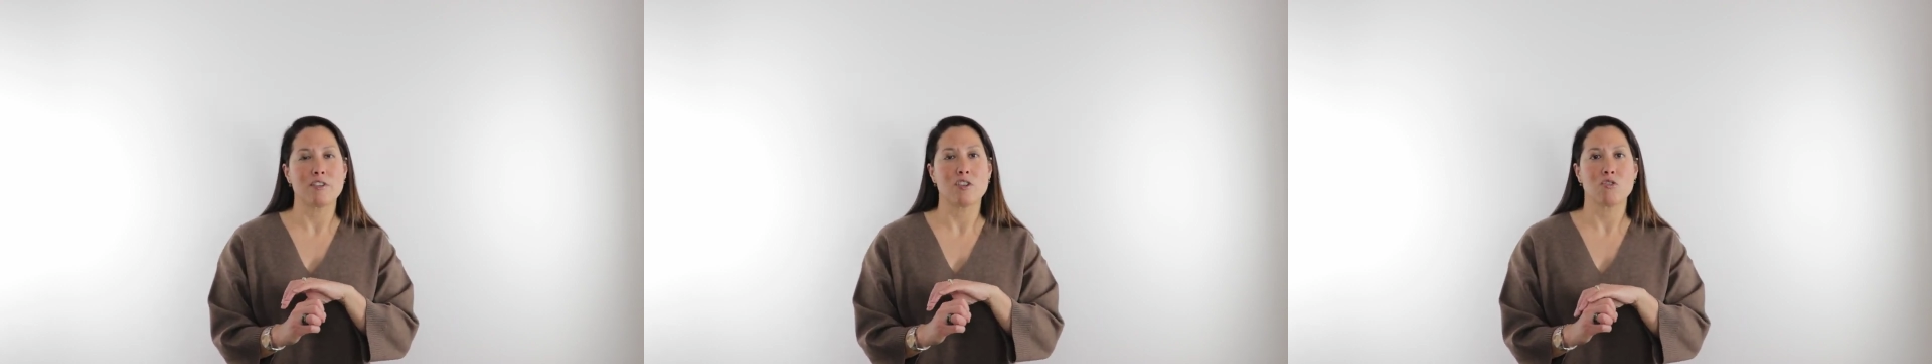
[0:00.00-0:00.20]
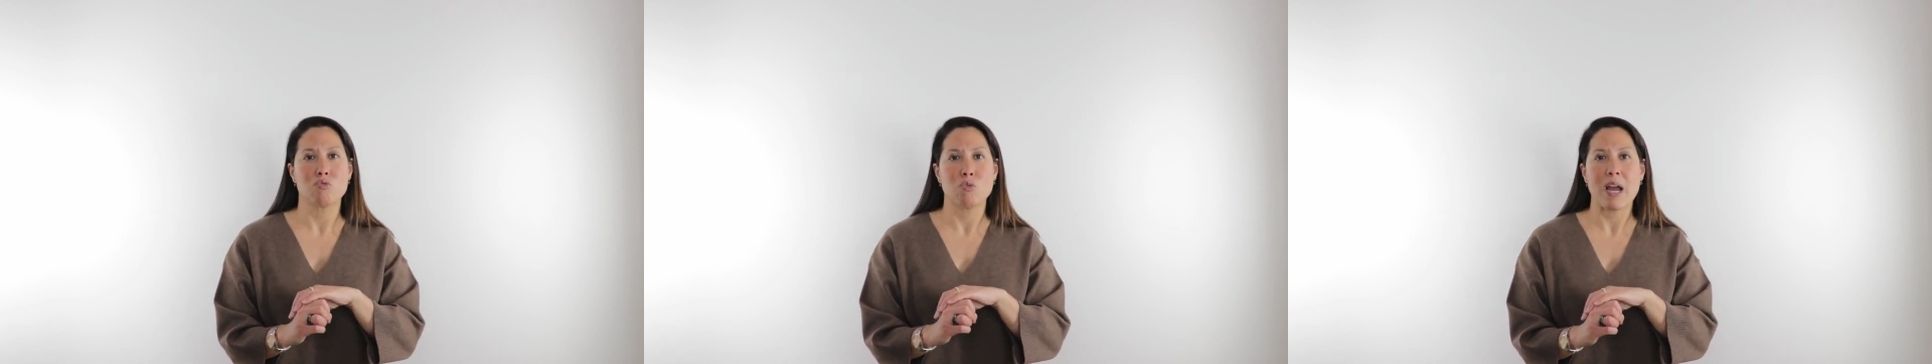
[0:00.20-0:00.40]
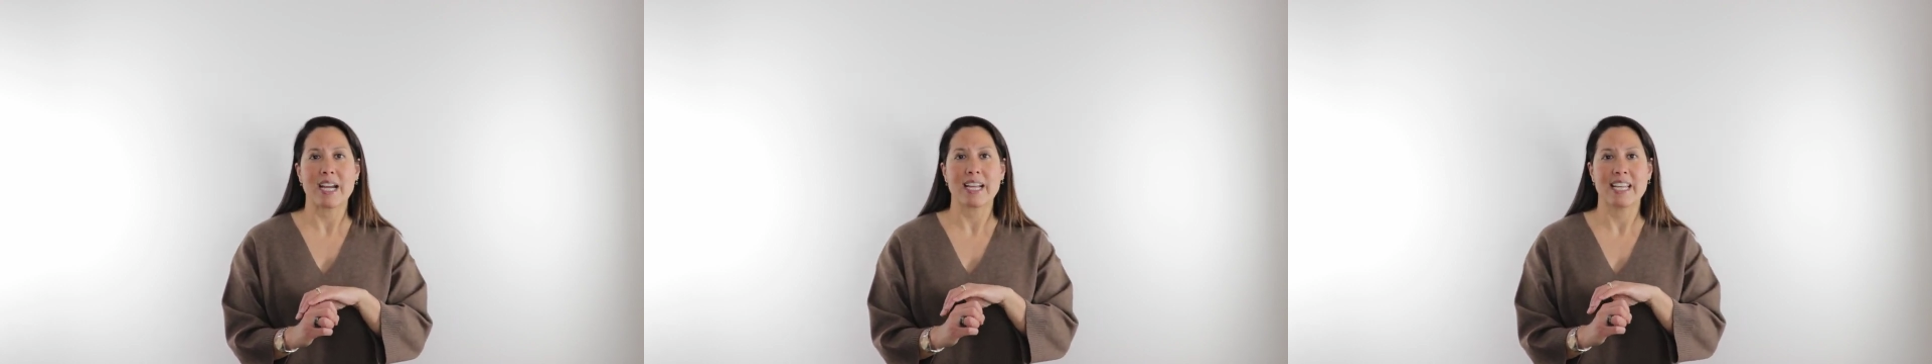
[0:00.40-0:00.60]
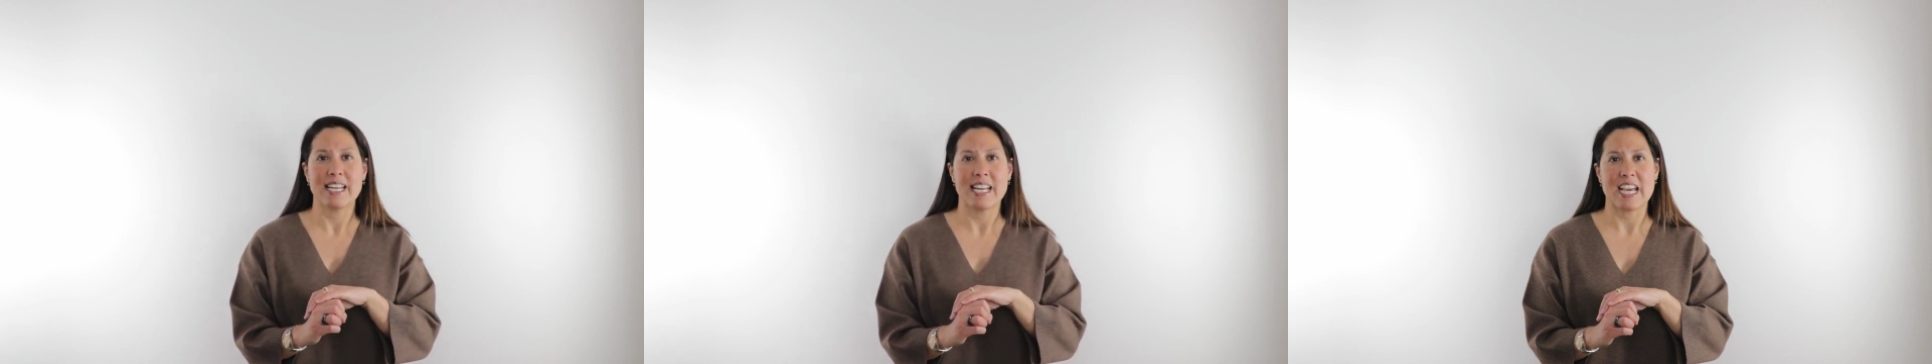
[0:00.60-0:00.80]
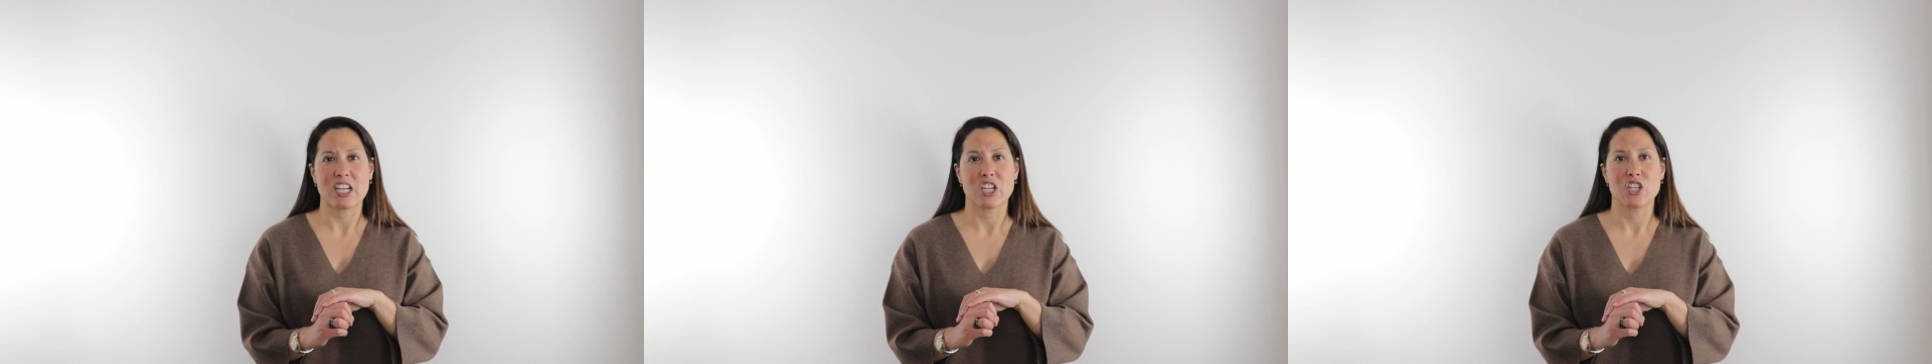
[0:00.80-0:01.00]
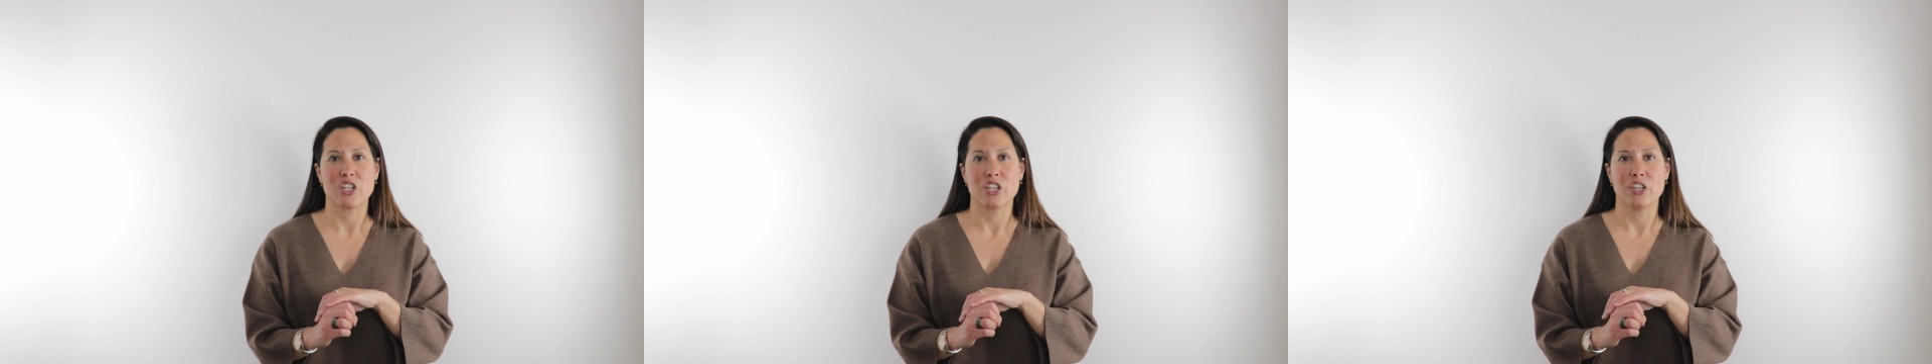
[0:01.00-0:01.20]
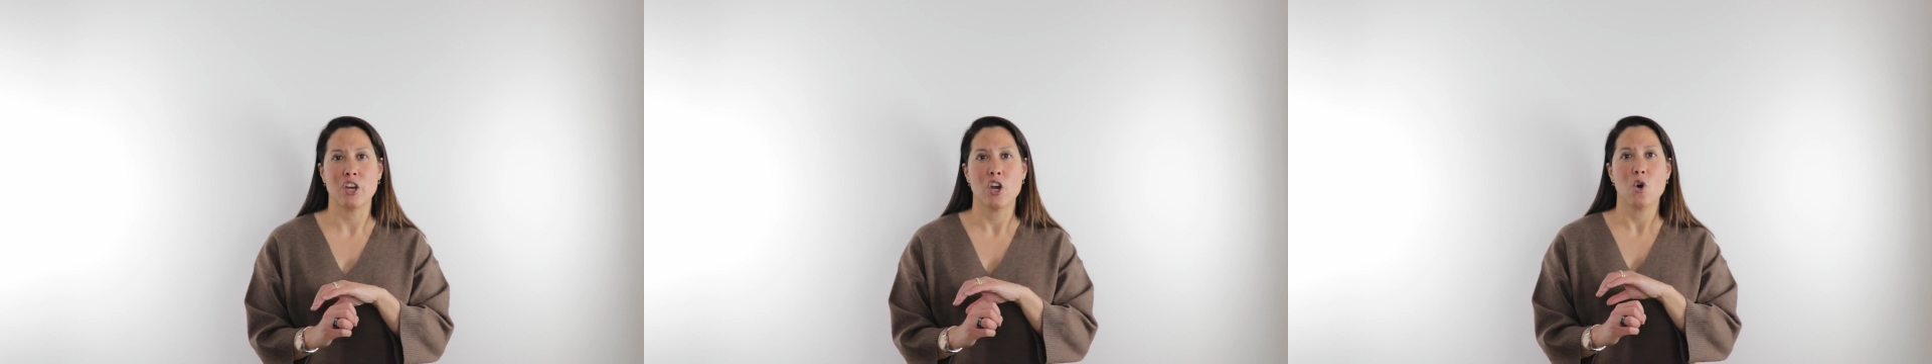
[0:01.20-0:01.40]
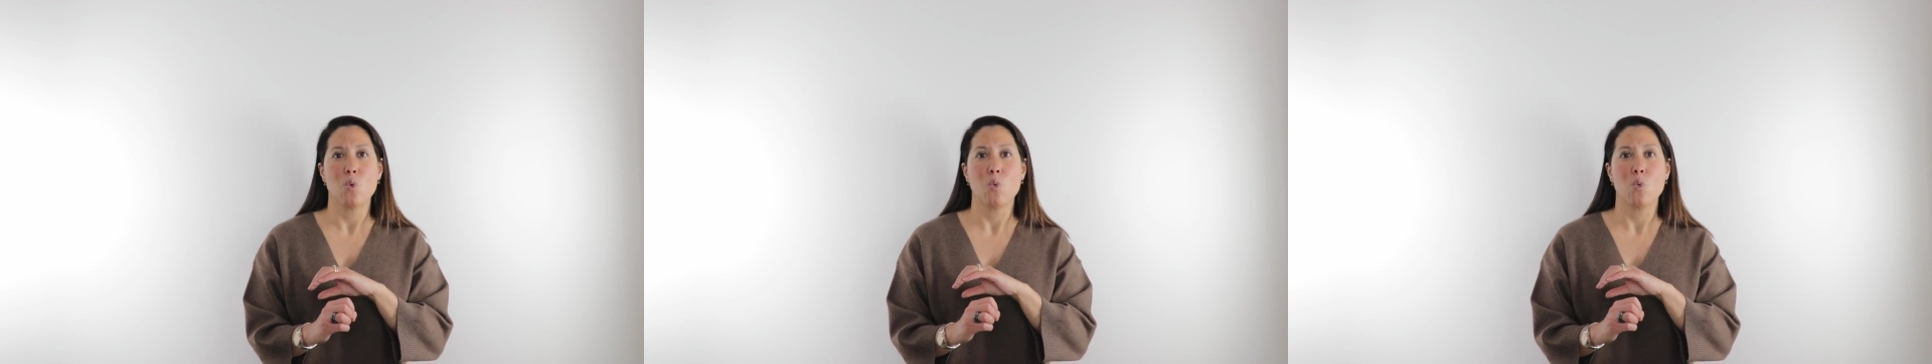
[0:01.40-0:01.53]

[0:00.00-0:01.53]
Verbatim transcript: direct connection